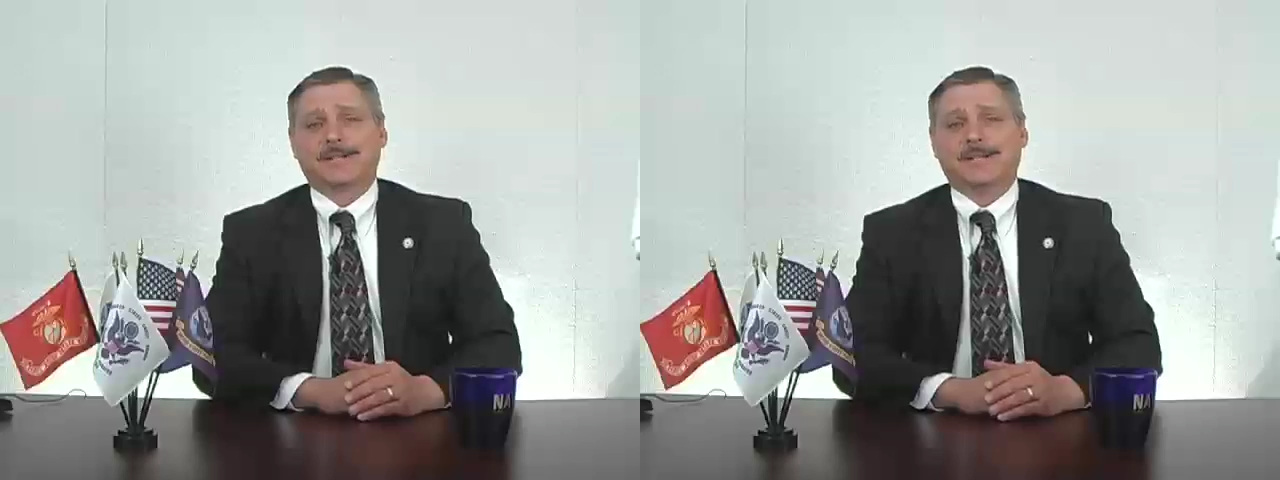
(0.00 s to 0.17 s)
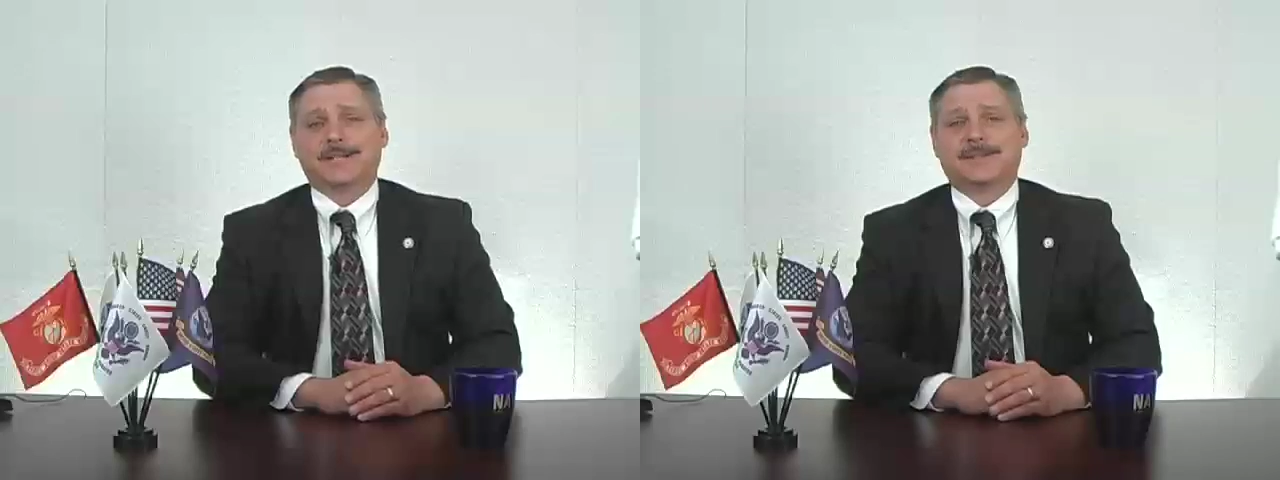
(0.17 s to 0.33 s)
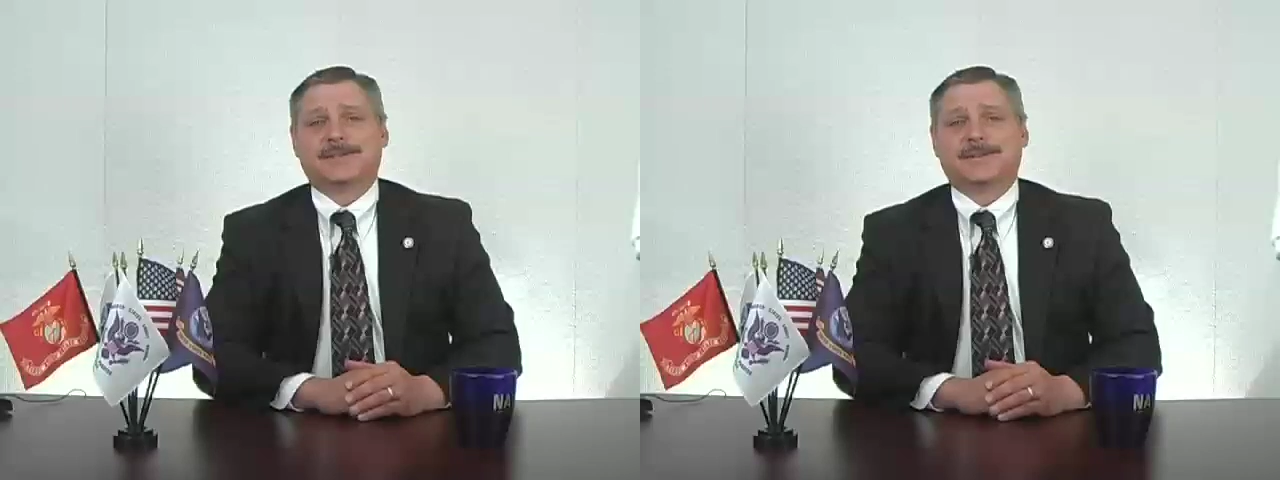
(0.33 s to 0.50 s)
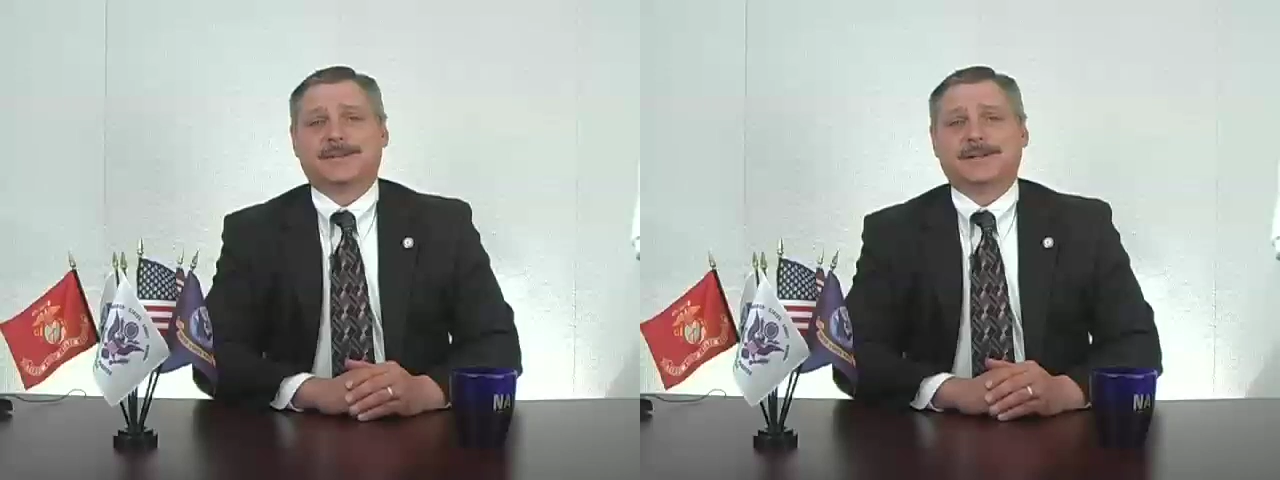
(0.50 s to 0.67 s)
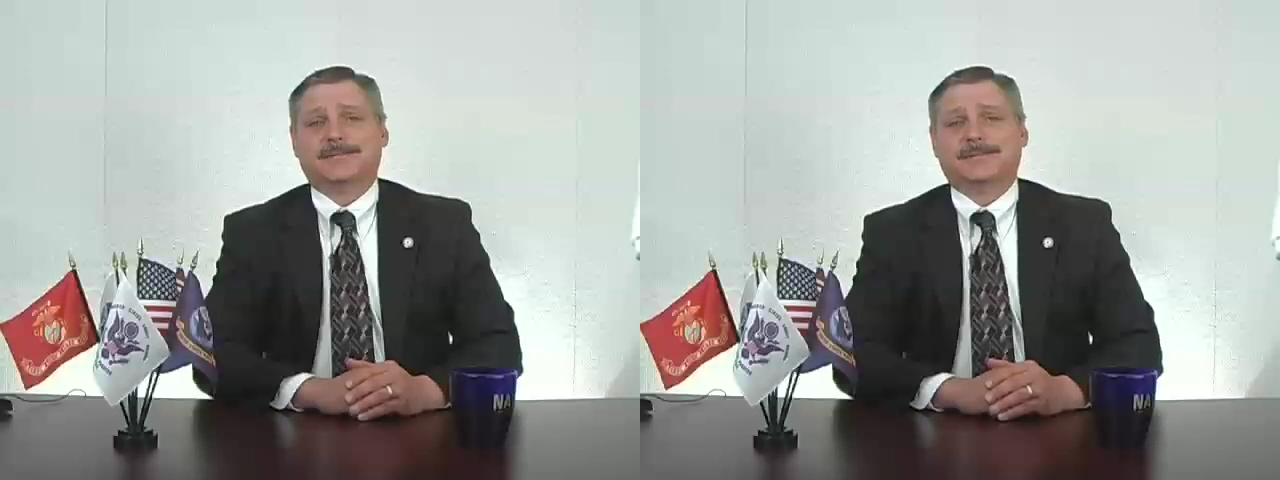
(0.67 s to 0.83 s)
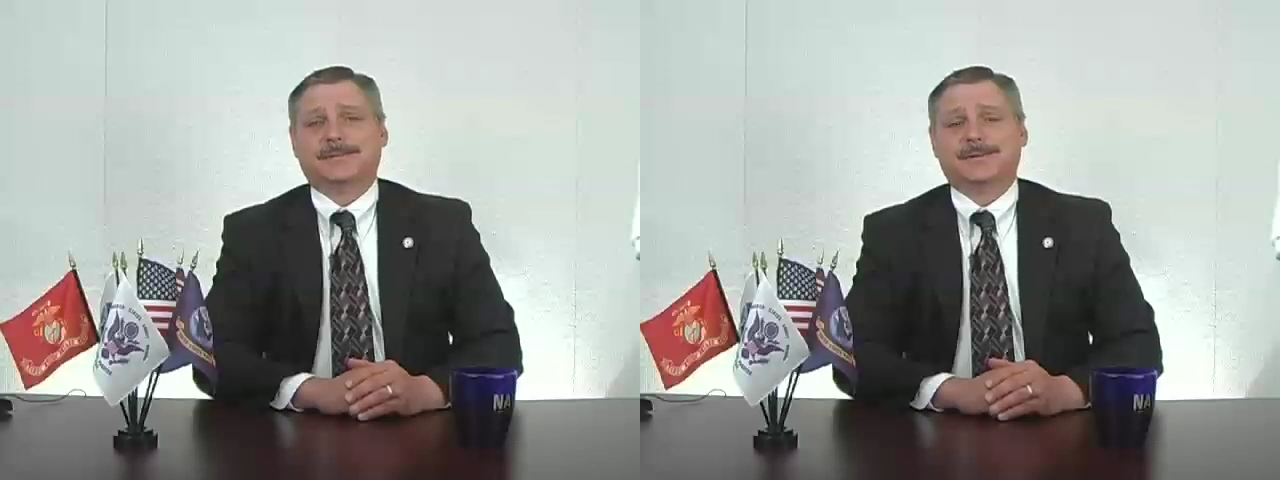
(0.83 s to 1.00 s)
State's
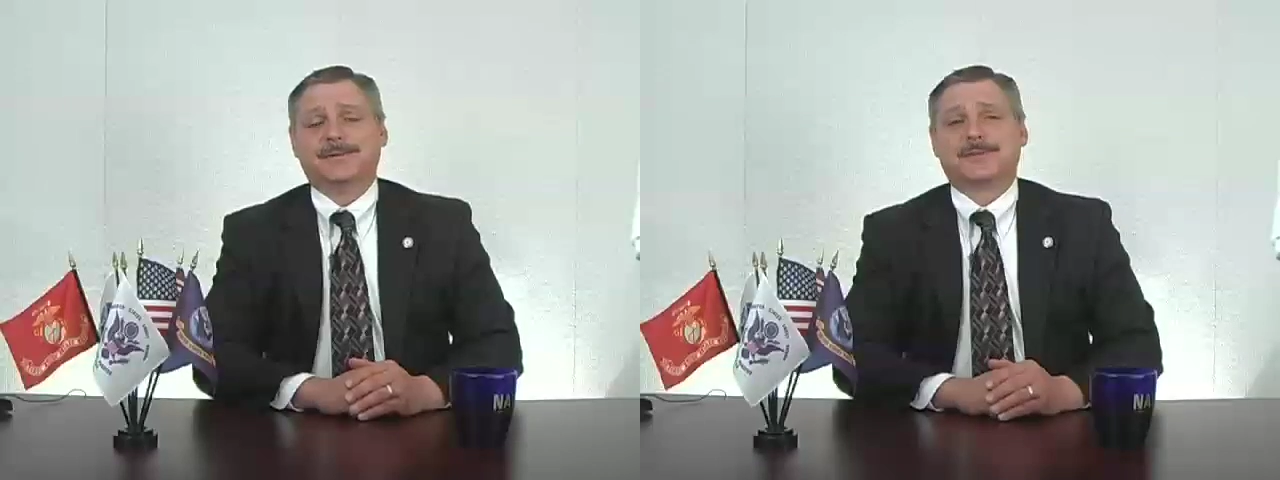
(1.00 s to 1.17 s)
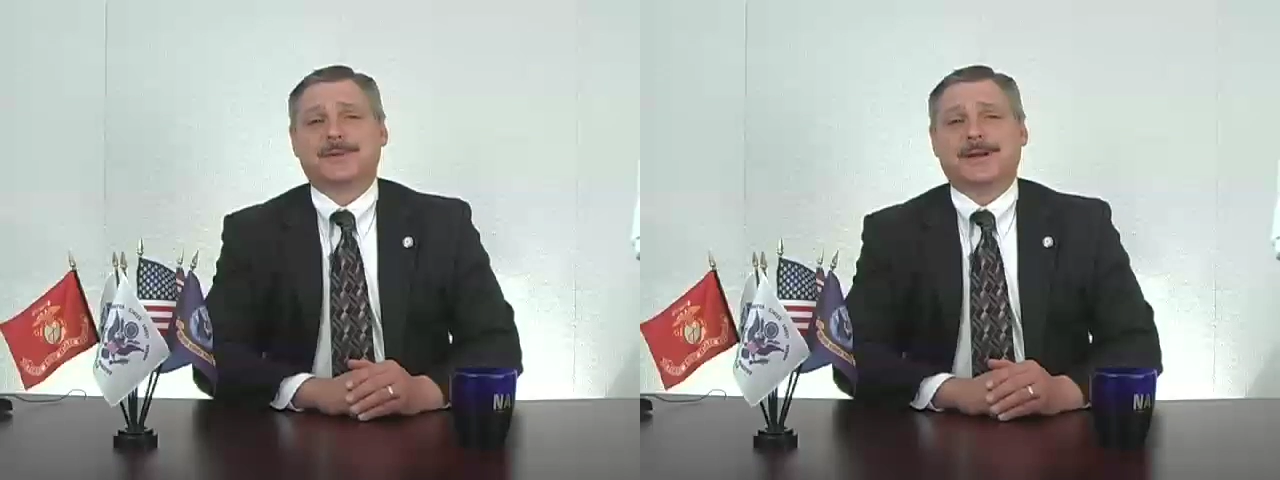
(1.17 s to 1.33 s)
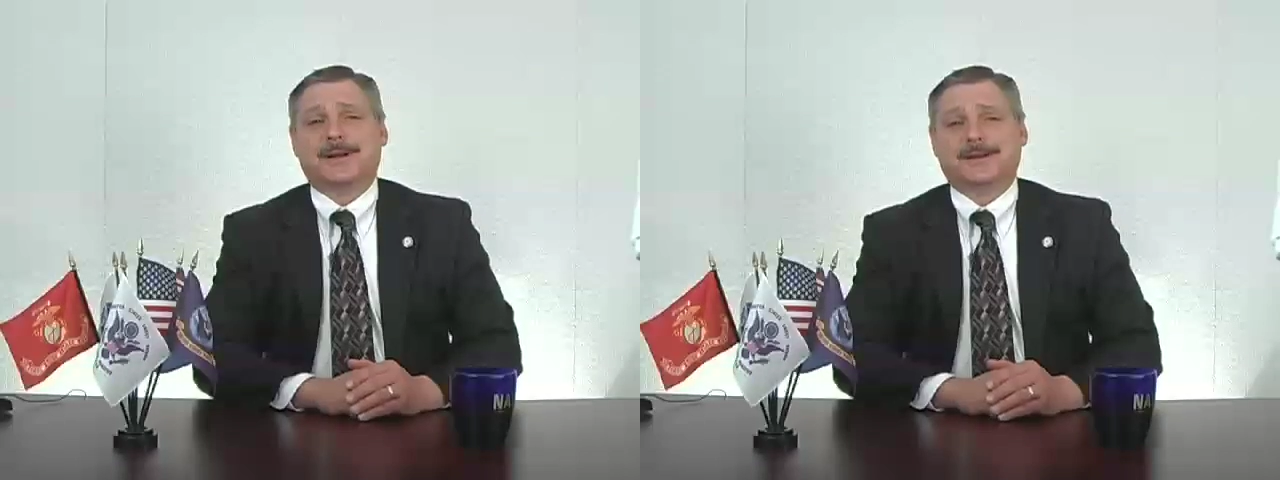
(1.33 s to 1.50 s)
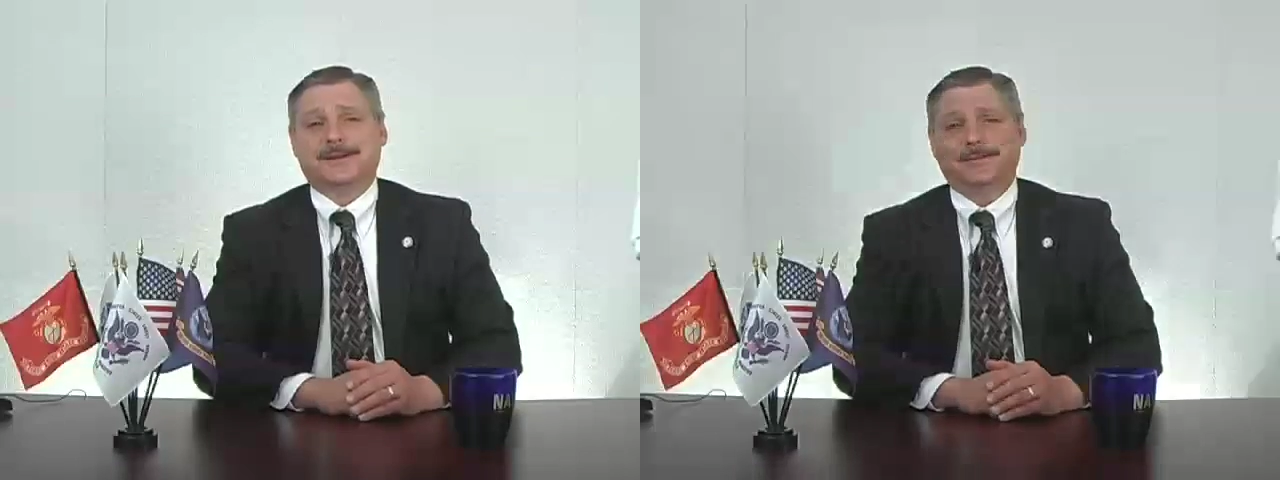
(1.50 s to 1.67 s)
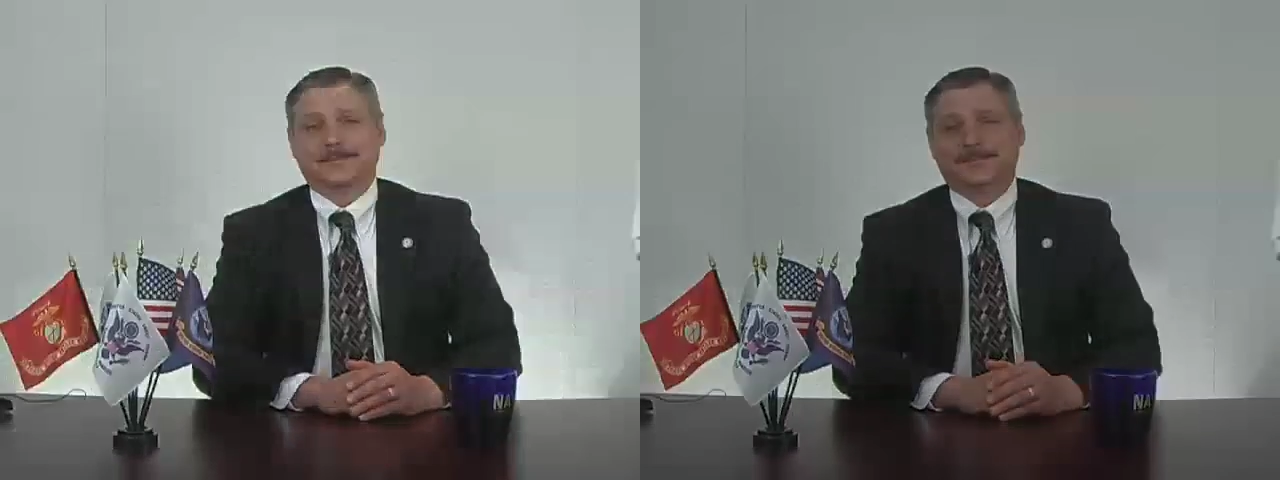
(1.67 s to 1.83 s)
Attorney Louis Bianchi.